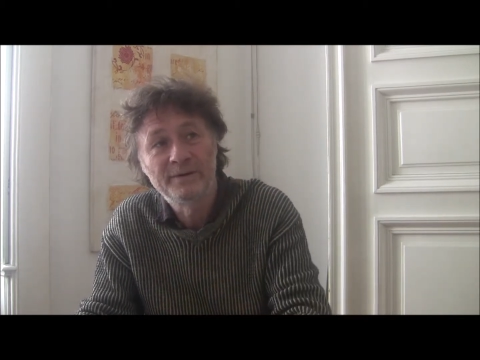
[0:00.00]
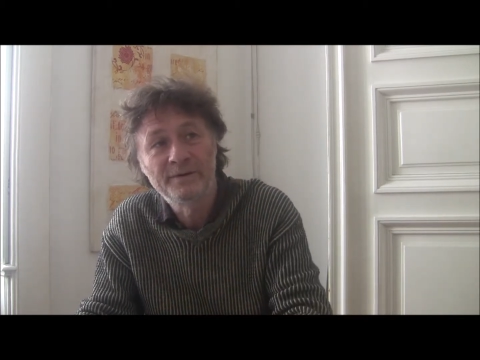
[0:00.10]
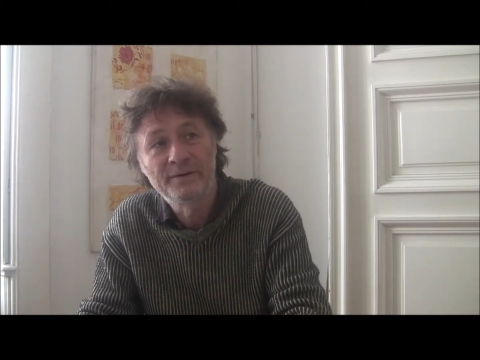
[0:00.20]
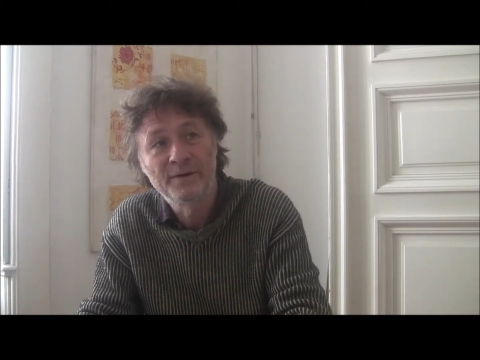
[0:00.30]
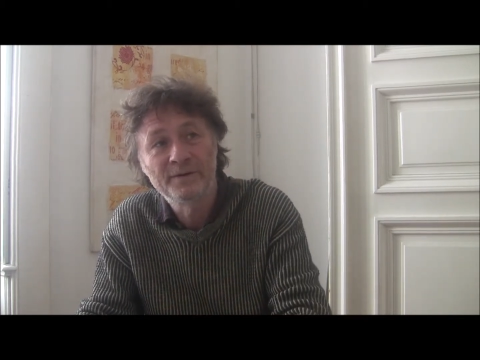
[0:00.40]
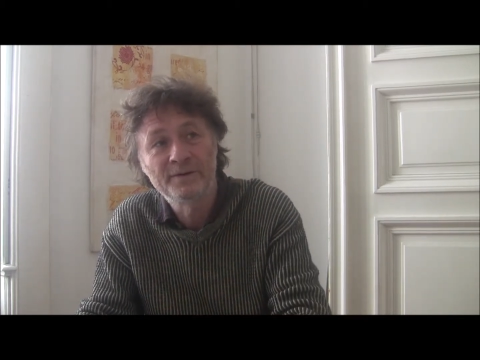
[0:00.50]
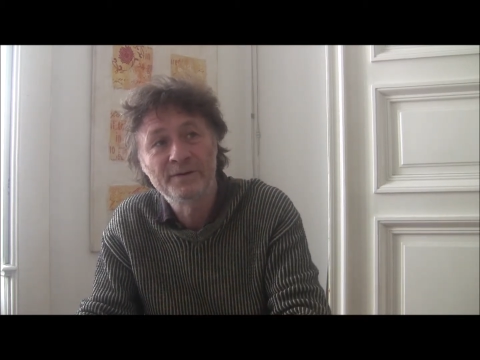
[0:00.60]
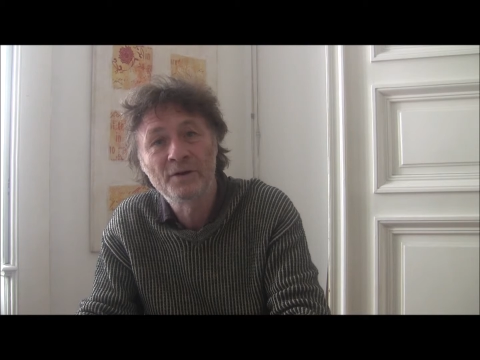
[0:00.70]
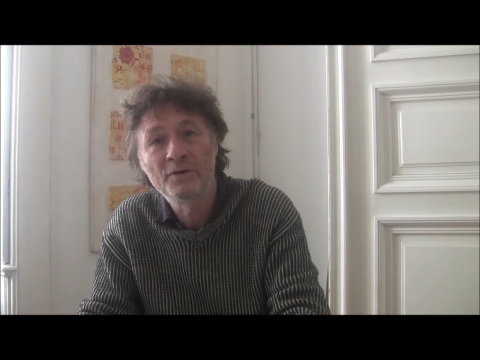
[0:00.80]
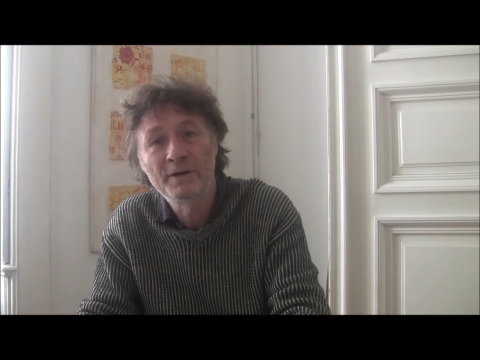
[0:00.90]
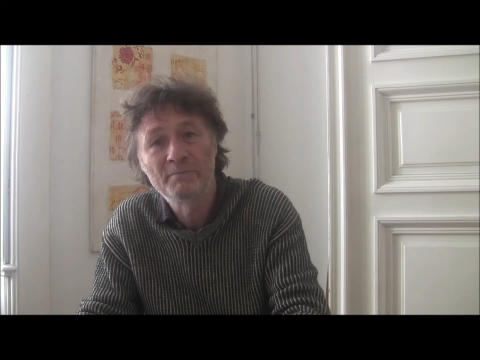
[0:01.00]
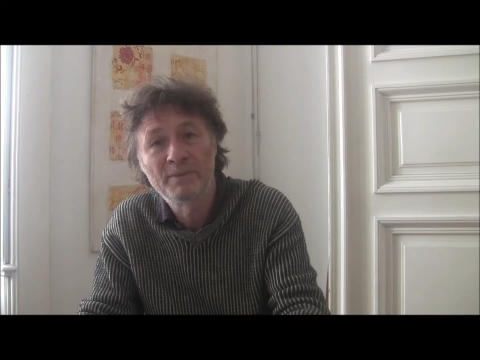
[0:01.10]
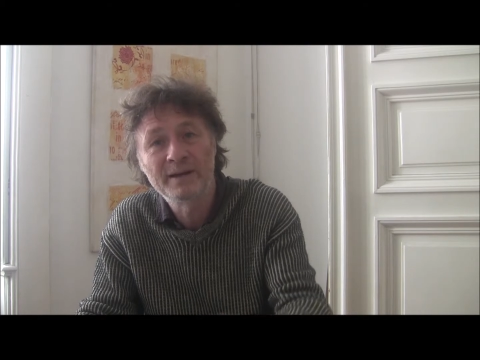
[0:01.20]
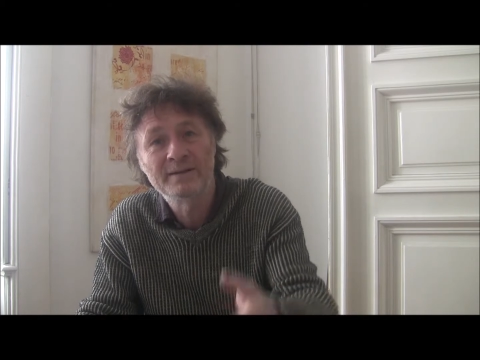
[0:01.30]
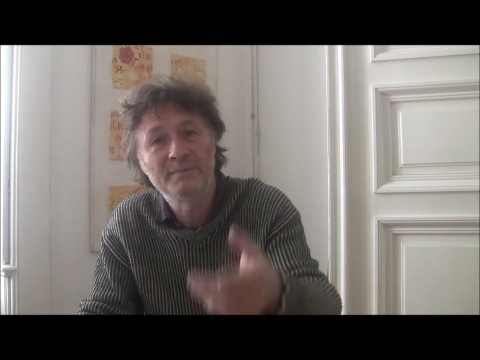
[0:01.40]
not knowing
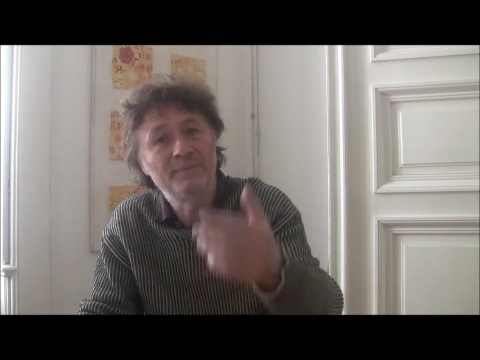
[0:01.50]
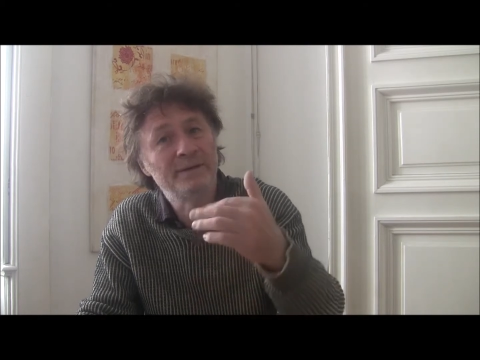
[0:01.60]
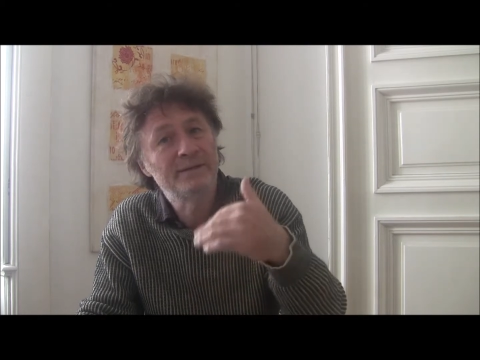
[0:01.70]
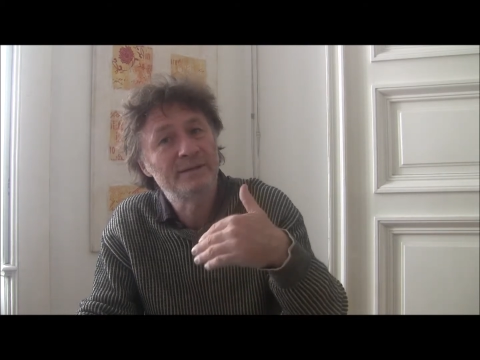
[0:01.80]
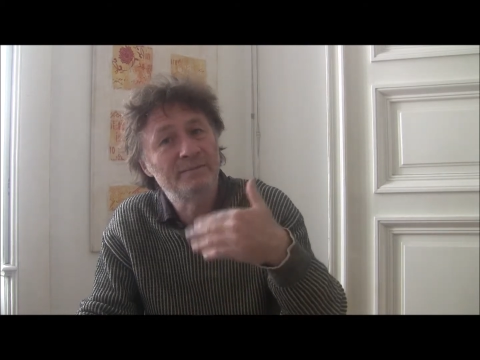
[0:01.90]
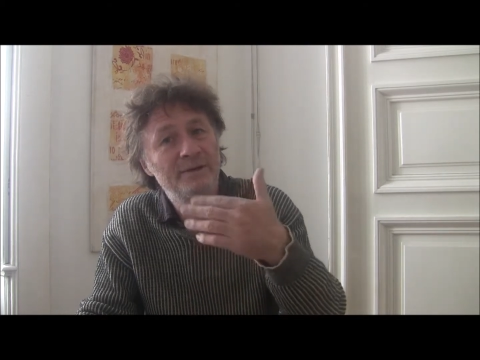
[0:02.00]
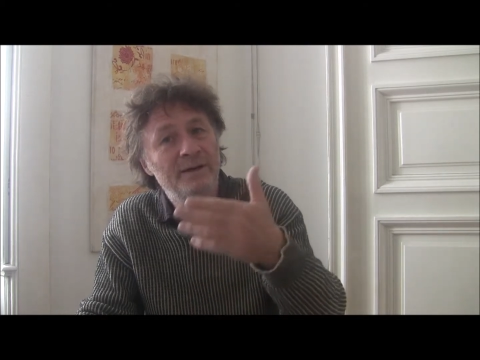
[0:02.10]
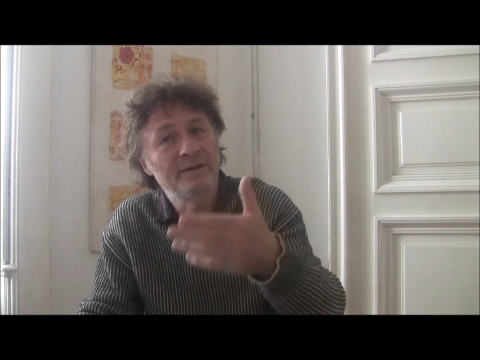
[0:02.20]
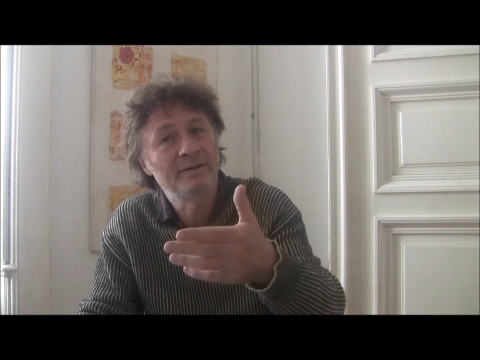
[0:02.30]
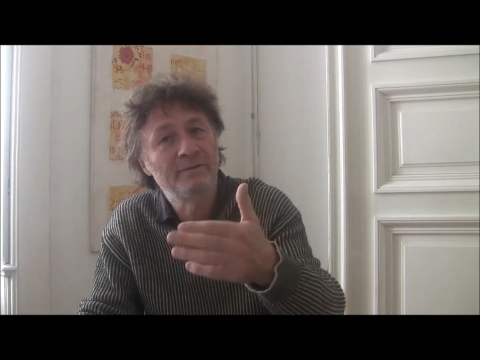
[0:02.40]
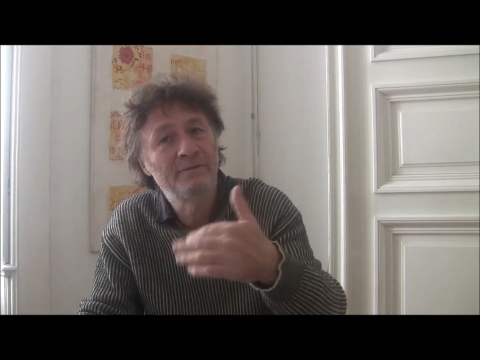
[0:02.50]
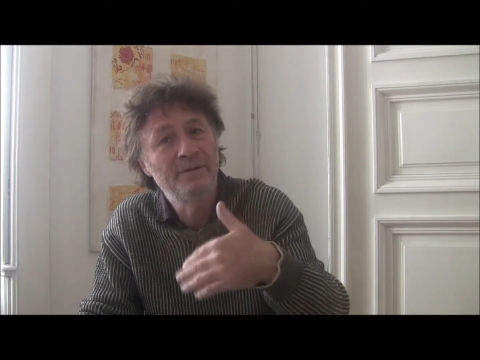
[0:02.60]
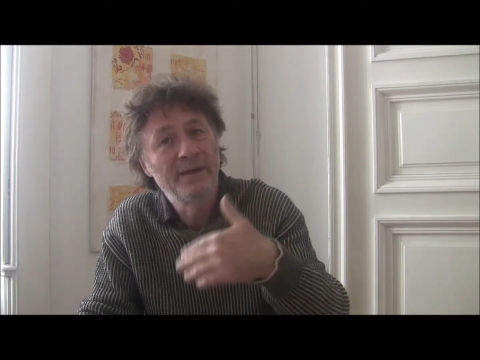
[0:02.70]
better, but some kind of,